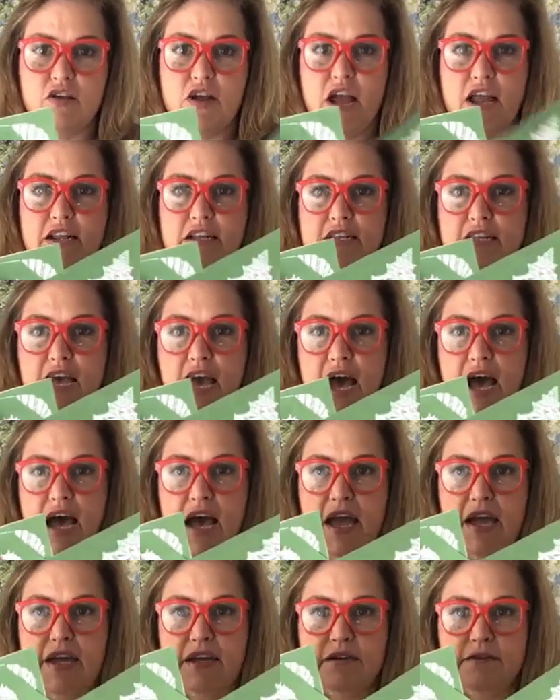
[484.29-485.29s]
They're kind of
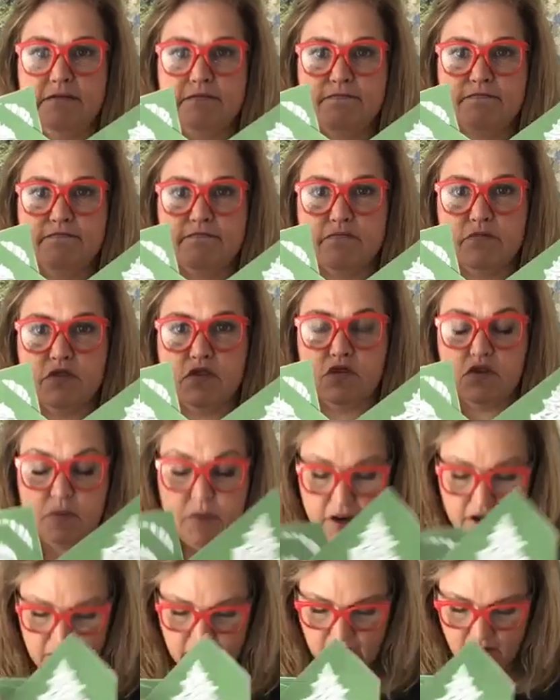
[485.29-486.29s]
tie. So
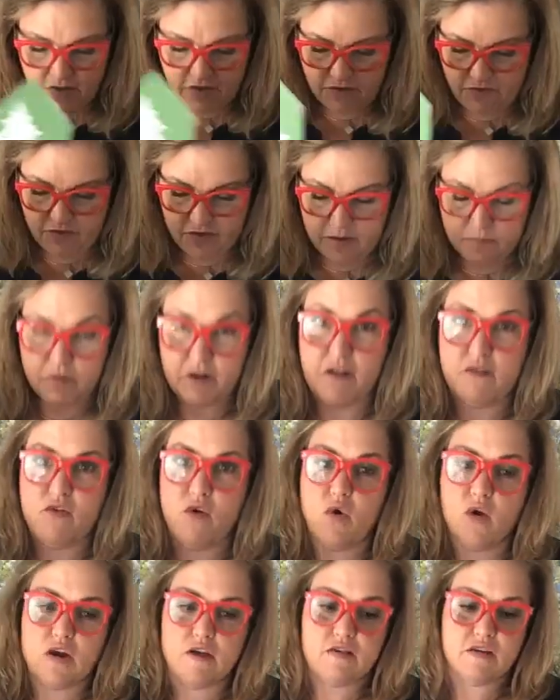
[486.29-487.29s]
depending on how they fit, but
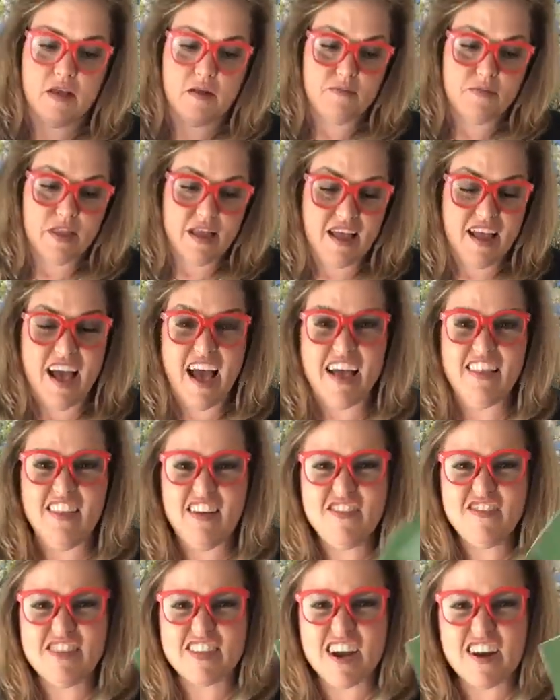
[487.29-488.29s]
of course, I
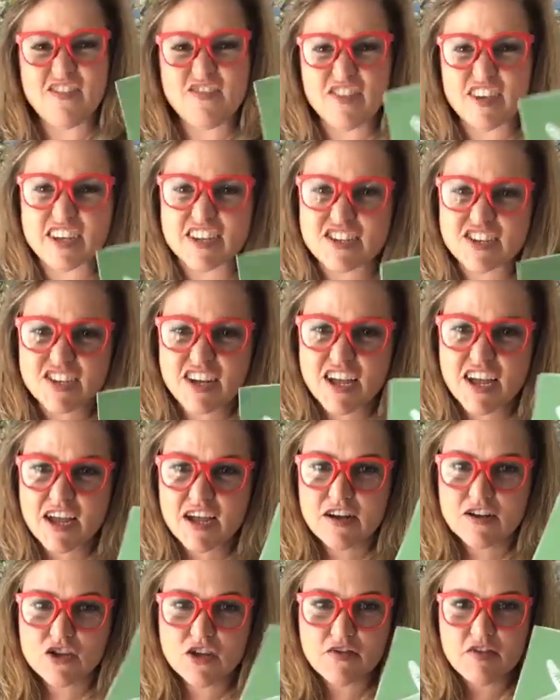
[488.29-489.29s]
love starfish.
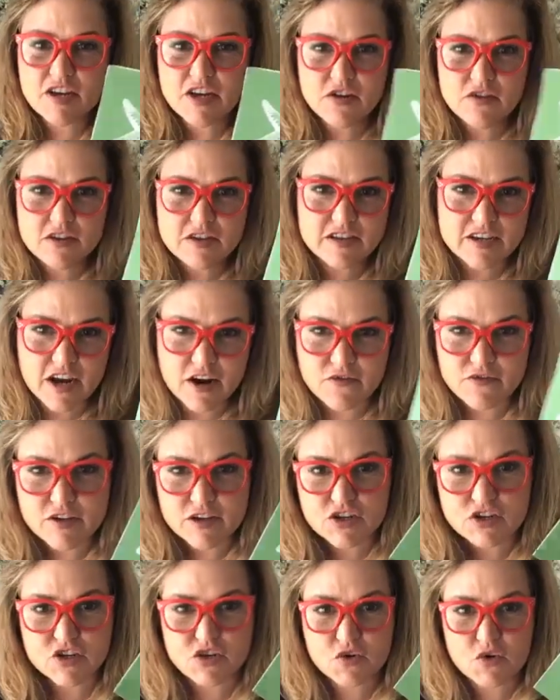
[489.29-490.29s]
Did you ever hear the
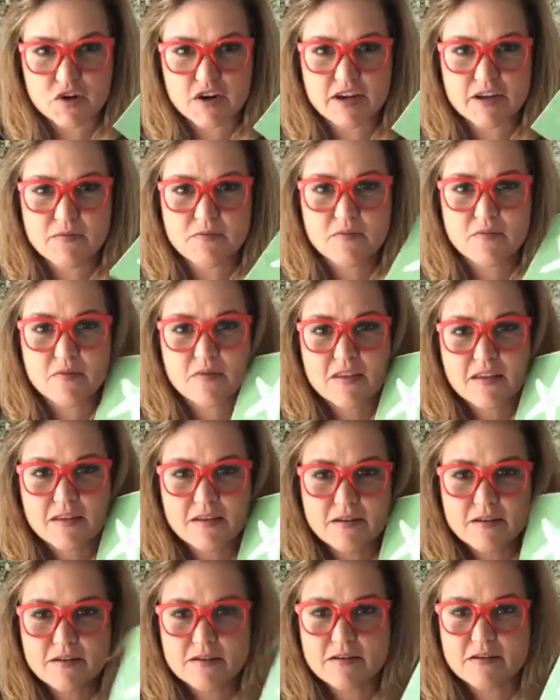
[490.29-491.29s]
starfish story?
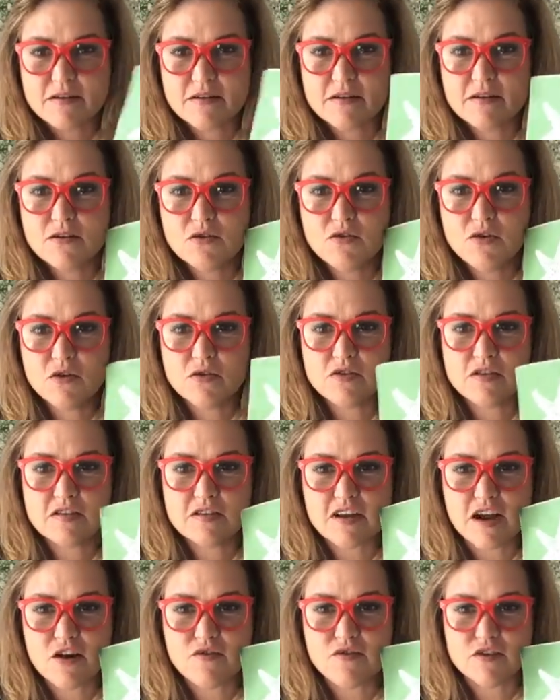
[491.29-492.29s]
Who knows
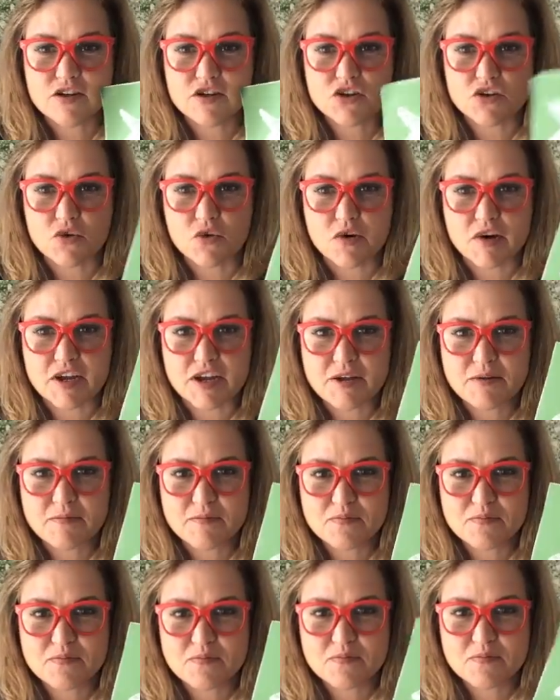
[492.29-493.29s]
the starfish story?
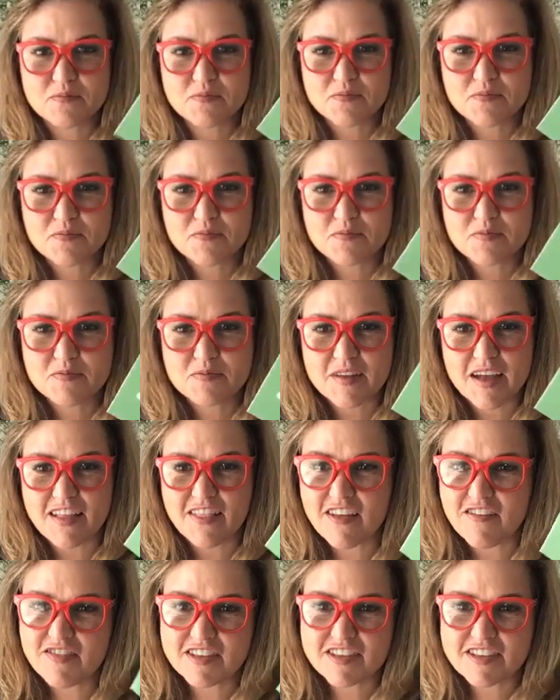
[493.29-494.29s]

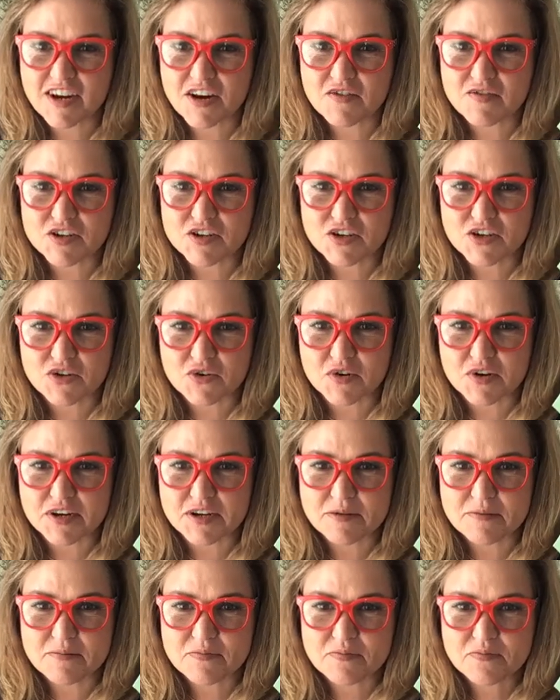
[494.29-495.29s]
I love the starfish
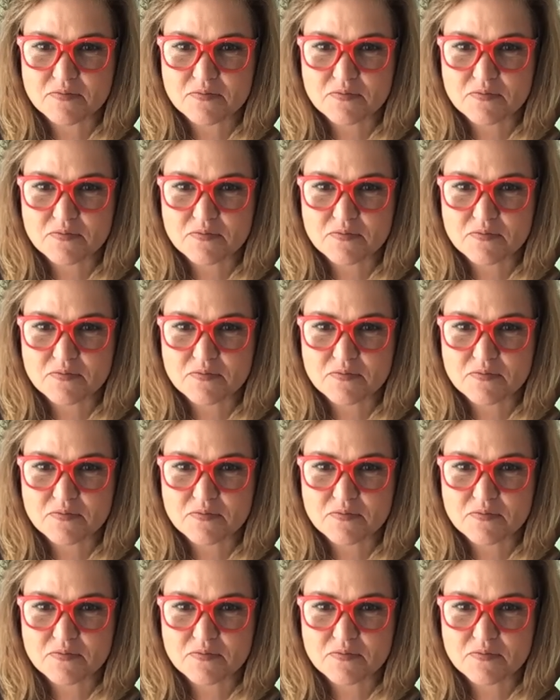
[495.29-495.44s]
story.